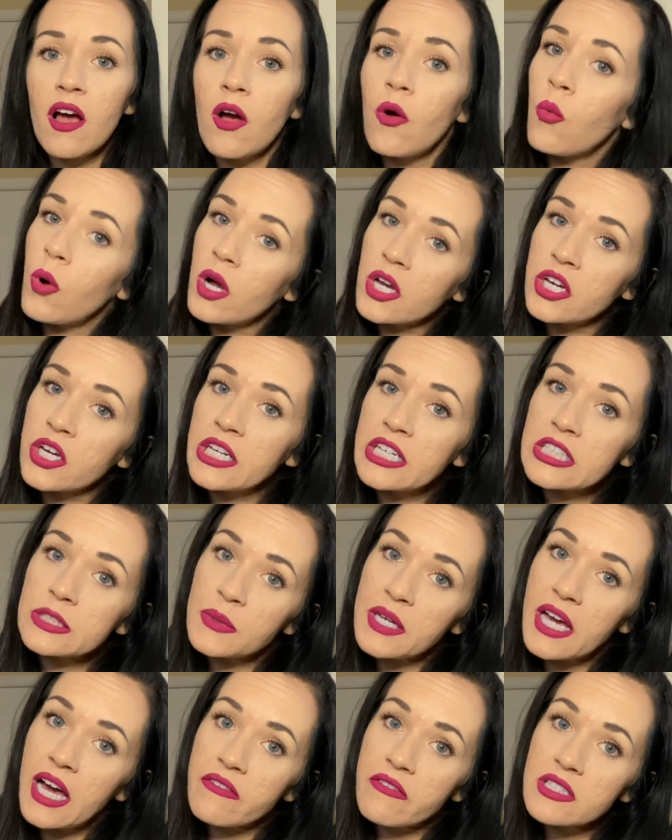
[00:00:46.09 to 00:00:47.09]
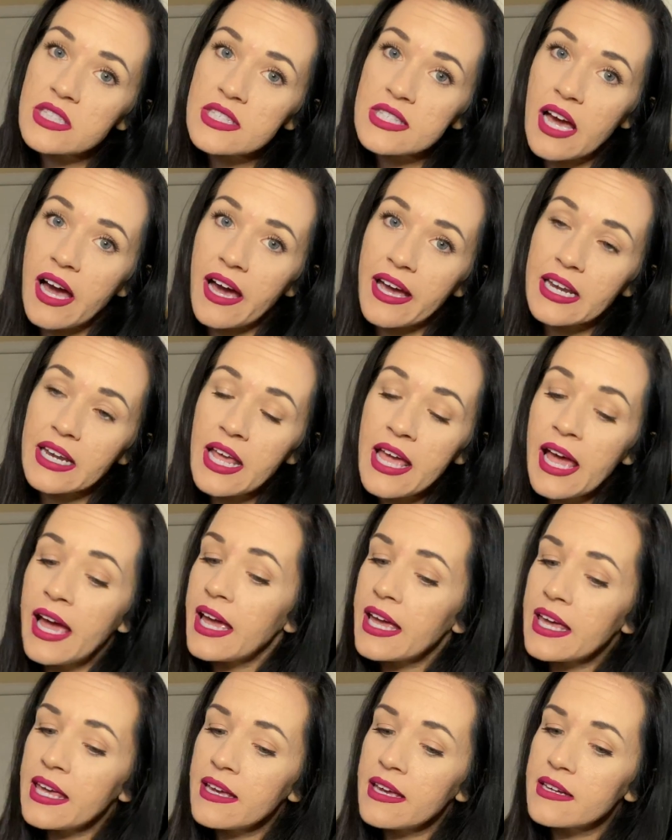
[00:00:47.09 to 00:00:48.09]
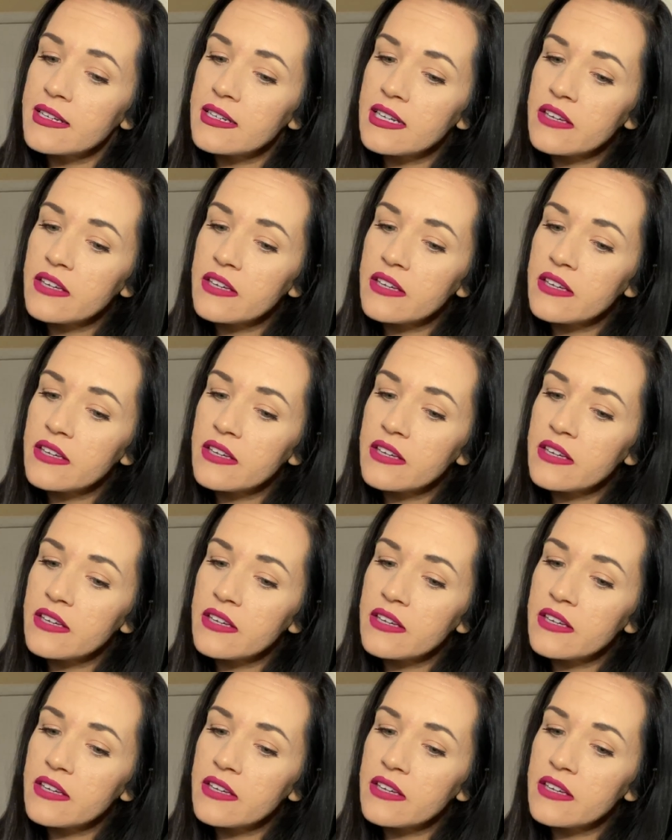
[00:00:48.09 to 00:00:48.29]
what goodies we have inside and